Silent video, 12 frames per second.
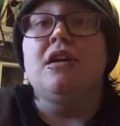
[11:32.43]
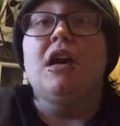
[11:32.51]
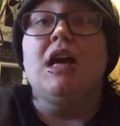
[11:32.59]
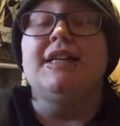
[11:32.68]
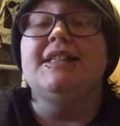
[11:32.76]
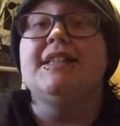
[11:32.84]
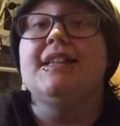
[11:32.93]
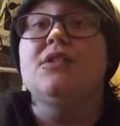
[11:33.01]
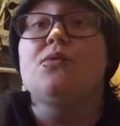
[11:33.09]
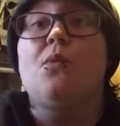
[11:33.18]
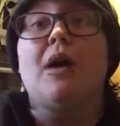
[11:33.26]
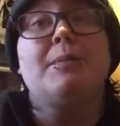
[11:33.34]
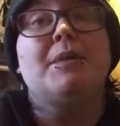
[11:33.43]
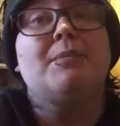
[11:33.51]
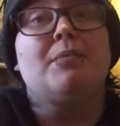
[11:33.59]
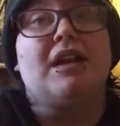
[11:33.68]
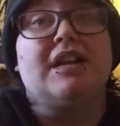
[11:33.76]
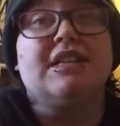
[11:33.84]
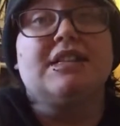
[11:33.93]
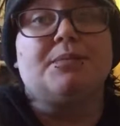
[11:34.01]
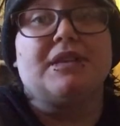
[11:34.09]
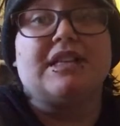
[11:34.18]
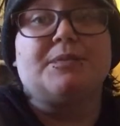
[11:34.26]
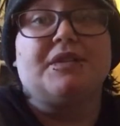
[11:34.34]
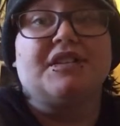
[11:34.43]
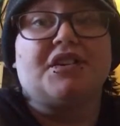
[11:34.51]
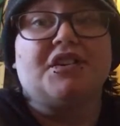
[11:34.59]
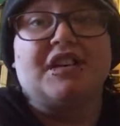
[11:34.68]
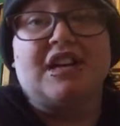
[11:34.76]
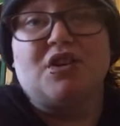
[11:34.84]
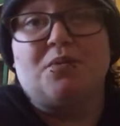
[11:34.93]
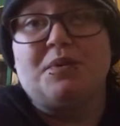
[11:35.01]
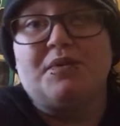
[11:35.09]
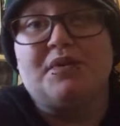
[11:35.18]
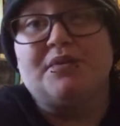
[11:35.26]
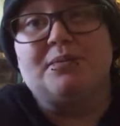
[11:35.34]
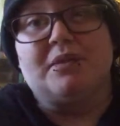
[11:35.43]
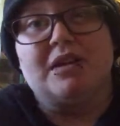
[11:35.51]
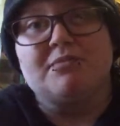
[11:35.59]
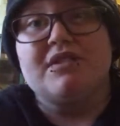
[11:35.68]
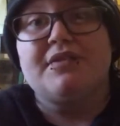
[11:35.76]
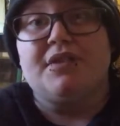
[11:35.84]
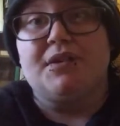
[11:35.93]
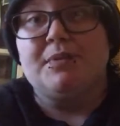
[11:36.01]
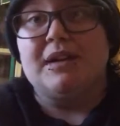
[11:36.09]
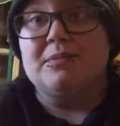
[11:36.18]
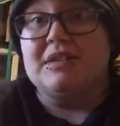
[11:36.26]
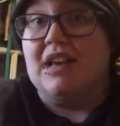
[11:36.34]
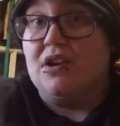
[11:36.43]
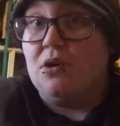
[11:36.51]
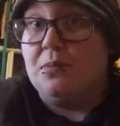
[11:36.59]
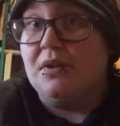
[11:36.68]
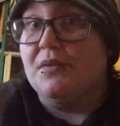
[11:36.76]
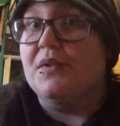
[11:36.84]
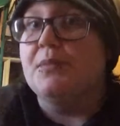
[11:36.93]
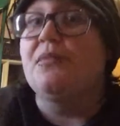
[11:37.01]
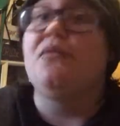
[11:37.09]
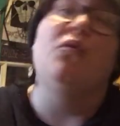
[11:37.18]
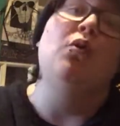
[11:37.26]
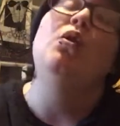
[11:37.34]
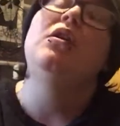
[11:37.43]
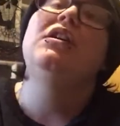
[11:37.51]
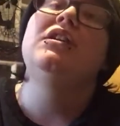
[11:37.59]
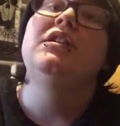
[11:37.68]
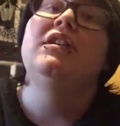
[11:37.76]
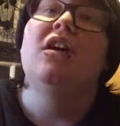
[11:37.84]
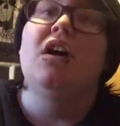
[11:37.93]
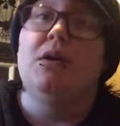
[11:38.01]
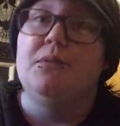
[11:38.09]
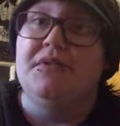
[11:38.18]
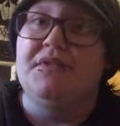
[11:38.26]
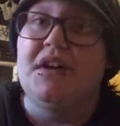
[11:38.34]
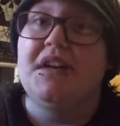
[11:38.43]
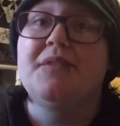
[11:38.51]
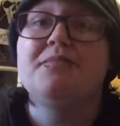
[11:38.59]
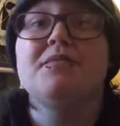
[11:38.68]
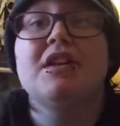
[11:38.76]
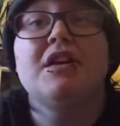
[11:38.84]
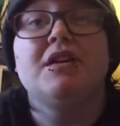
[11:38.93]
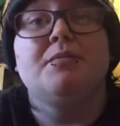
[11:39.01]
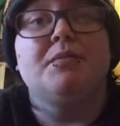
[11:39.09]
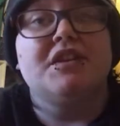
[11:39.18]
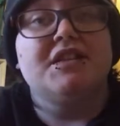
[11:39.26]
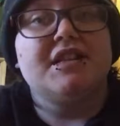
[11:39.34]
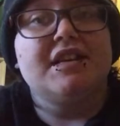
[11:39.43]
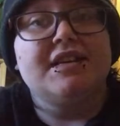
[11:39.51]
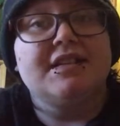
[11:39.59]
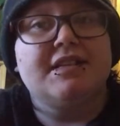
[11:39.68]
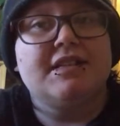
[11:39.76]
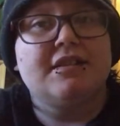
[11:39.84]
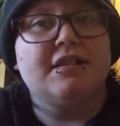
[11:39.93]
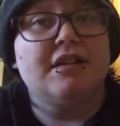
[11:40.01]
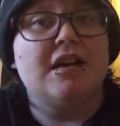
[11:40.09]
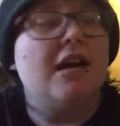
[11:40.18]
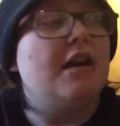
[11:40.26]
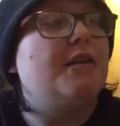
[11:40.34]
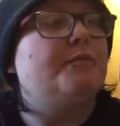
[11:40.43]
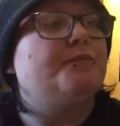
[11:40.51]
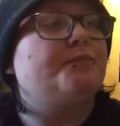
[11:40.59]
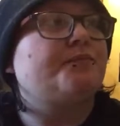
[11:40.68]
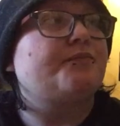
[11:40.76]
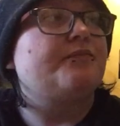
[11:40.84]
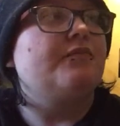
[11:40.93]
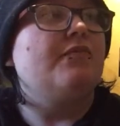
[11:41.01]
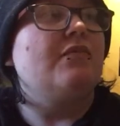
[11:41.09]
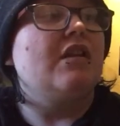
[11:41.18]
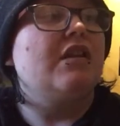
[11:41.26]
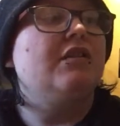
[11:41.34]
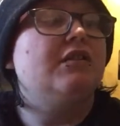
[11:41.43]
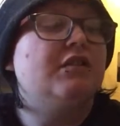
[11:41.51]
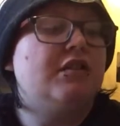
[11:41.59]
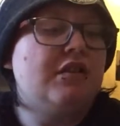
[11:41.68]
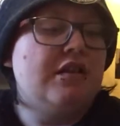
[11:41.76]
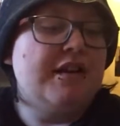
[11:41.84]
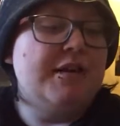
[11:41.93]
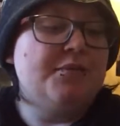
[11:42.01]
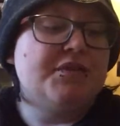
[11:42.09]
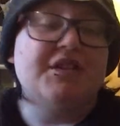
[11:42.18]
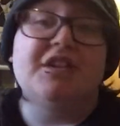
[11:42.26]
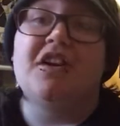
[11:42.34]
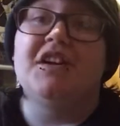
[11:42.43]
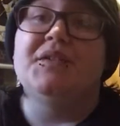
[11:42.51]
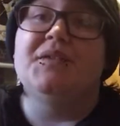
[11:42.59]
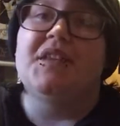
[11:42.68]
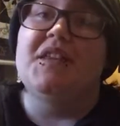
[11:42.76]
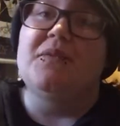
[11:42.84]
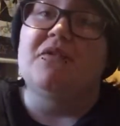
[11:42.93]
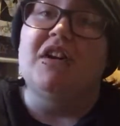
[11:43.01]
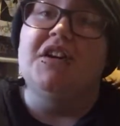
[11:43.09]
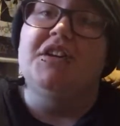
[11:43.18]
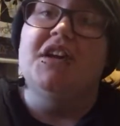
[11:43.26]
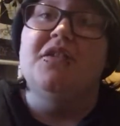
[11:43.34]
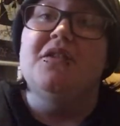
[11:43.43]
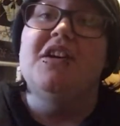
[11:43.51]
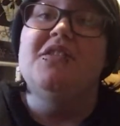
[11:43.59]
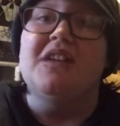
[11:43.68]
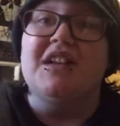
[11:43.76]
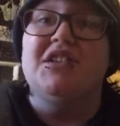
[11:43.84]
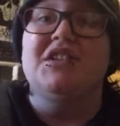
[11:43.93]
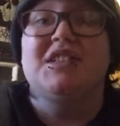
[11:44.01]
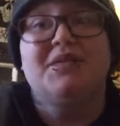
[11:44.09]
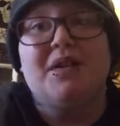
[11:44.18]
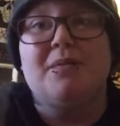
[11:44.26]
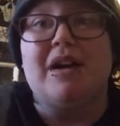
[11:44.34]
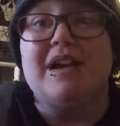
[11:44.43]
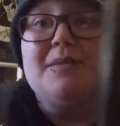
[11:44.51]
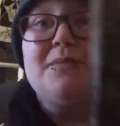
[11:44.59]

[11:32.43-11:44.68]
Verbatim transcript: It didn't quite make my list but that's because I couldn't get a copy of it from the library. If I'd have been able to get a copy of it before I would have done it. But this, um, it wasn't kind of the thing where I could go, oh I can justify buying a